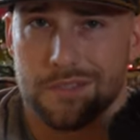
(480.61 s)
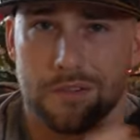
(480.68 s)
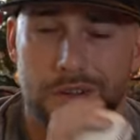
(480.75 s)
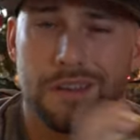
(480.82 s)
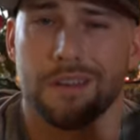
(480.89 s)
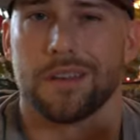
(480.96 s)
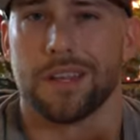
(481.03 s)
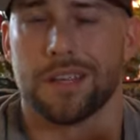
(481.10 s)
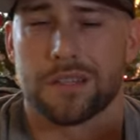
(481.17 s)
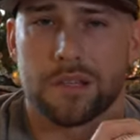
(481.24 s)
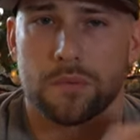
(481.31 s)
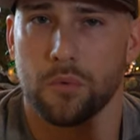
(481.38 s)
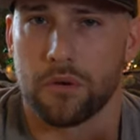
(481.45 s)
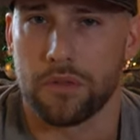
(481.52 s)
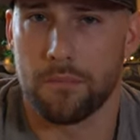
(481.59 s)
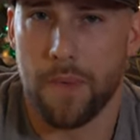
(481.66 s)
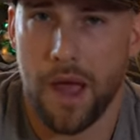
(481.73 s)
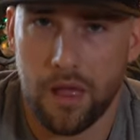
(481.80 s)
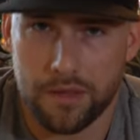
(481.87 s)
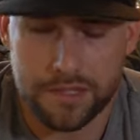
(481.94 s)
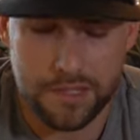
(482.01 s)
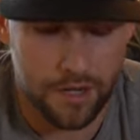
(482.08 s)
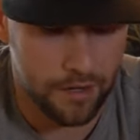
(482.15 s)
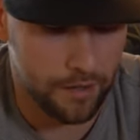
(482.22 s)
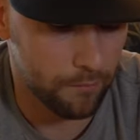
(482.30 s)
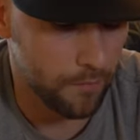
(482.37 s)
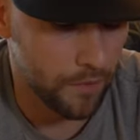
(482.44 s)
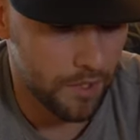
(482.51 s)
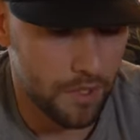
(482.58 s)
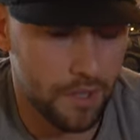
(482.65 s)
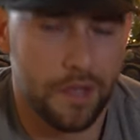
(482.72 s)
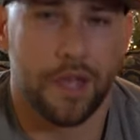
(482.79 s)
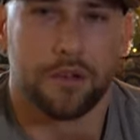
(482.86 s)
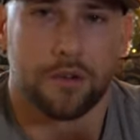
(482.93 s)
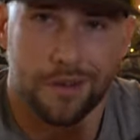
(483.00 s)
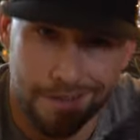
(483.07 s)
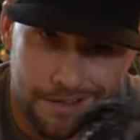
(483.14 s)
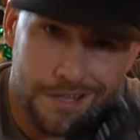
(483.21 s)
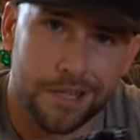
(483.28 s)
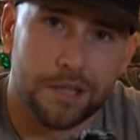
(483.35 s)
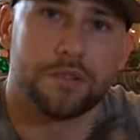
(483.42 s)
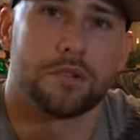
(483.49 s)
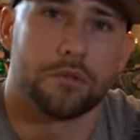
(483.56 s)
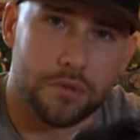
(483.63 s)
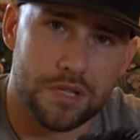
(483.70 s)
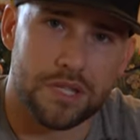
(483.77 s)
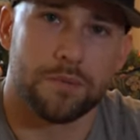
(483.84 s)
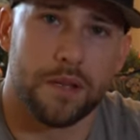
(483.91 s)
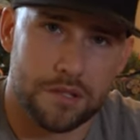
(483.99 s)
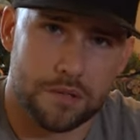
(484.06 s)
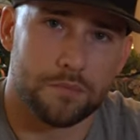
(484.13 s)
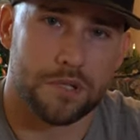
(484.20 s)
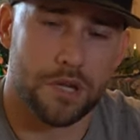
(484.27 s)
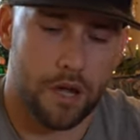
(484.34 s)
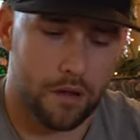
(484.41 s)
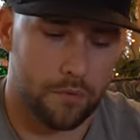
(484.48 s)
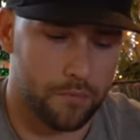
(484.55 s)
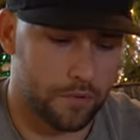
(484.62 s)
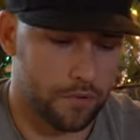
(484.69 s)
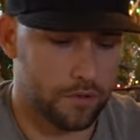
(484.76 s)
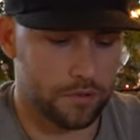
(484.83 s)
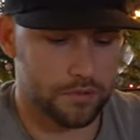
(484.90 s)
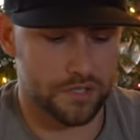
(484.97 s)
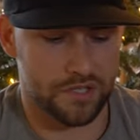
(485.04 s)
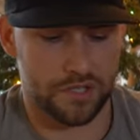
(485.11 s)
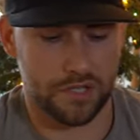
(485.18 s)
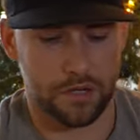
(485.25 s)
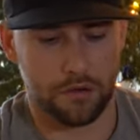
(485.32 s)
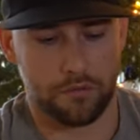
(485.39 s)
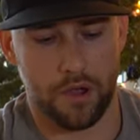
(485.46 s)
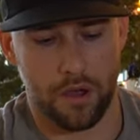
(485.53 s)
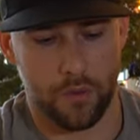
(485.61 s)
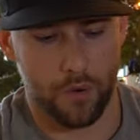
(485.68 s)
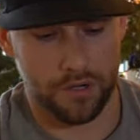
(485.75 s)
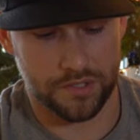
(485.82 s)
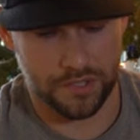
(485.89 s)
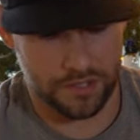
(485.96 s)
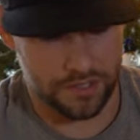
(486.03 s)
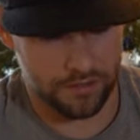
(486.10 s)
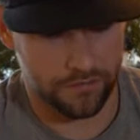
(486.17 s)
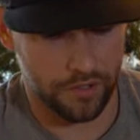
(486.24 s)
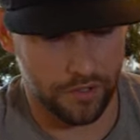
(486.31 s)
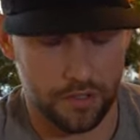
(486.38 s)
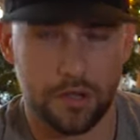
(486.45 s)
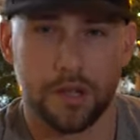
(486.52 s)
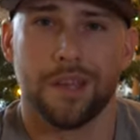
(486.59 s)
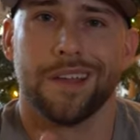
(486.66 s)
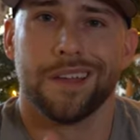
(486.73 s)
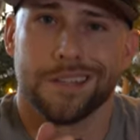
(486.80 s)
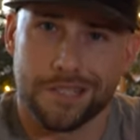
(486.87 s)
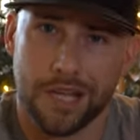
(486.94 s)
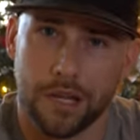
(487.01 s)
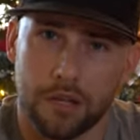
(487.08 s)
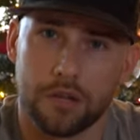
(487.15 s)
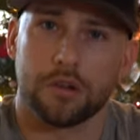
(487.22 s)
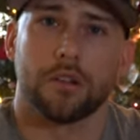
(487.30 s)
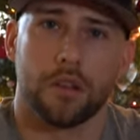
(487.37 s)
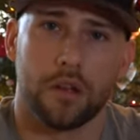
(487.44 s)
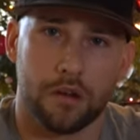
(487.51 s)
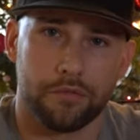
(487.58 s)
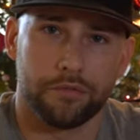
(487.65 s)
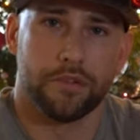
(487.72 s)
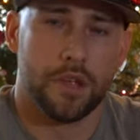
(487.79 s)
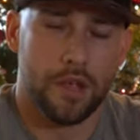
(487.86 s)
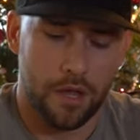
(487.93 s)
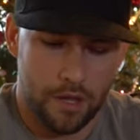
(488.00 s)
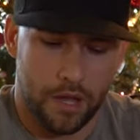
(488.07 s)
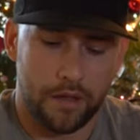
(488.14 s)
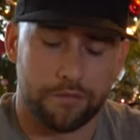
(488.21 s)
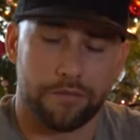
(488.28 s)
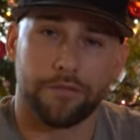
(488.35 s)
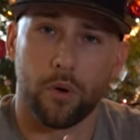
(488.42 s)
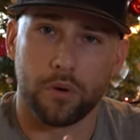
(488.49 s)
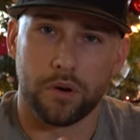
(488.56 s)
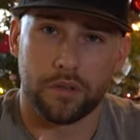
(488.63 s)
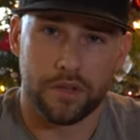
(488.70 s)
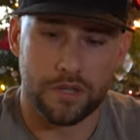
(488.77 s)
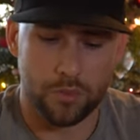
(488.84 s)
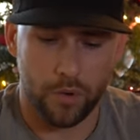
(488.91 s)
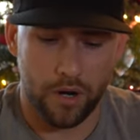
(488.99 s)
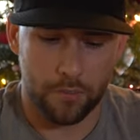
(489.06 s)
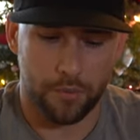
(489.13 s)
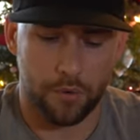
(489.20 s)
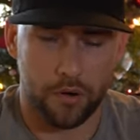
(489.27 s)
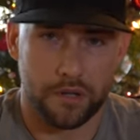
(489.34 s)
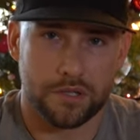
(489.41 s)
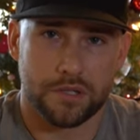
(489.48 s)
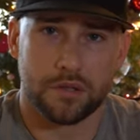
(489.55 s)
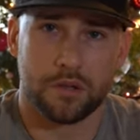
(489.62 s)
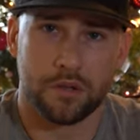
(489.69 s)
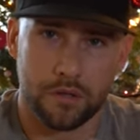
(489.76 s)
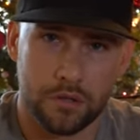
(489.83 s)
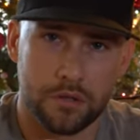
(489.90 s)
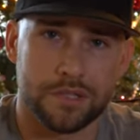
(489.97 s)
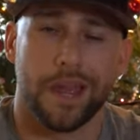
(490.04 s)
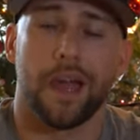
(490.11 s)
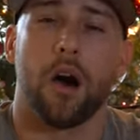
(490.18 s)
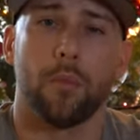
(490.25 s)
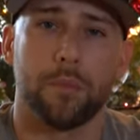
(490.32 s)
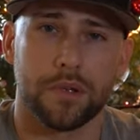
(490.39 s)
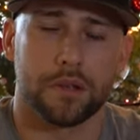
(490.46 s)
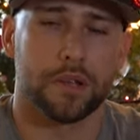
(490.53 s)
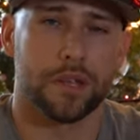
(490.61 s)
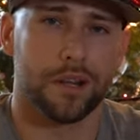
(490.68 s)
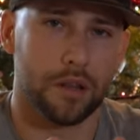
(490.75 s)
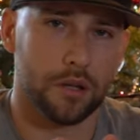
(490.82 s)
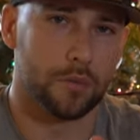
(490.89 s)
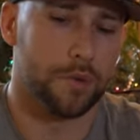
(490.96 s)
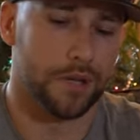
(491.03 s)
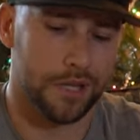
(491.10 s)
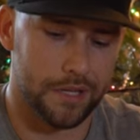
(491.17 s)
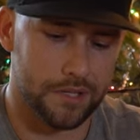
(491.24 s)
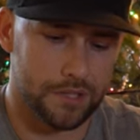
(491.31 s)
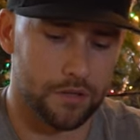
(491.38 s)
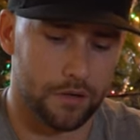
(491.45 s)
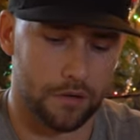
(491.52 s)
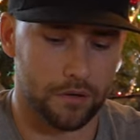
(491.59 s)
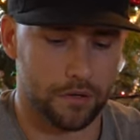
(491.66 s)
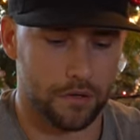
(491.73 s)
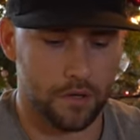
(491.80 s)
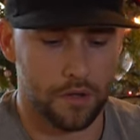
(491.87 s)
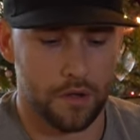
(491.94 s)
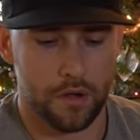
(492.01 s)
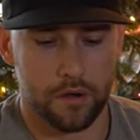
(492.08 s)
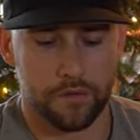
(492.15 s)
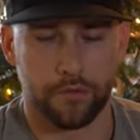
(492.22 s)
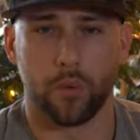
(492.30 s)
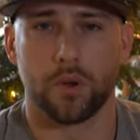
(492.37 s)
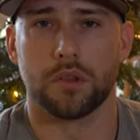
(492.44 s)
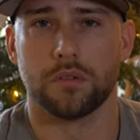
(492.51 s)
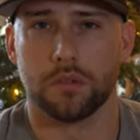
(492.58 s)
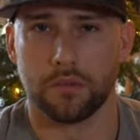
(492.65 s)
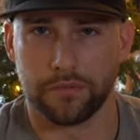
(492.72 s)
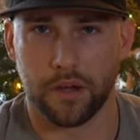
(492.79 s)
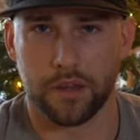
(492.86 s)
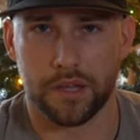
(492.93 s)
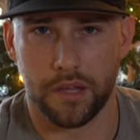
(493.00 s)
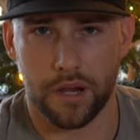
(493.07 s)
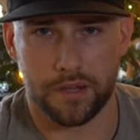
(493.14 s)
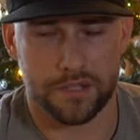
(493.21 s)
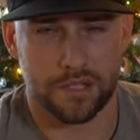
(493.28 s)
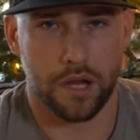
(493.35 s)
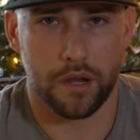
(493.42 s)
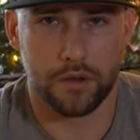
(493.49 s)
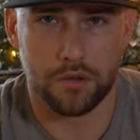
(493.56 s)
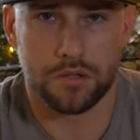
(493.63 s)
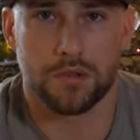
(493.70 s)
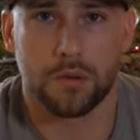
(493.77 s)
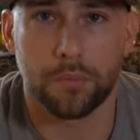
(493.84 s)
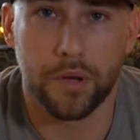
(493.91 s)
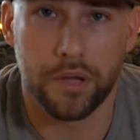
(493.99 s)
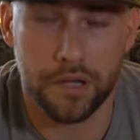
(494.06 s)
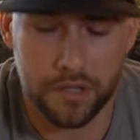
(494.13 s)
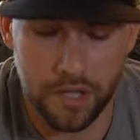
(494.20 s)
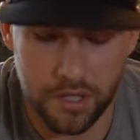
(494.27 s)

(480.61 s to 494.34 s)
So you're going to need some more of the mallet time, and you're going to need to really spend some time just sitting around watching T V, taking your glove and folding these wear points to help it get a little bit easier for when you do finally get outside and you can start playing to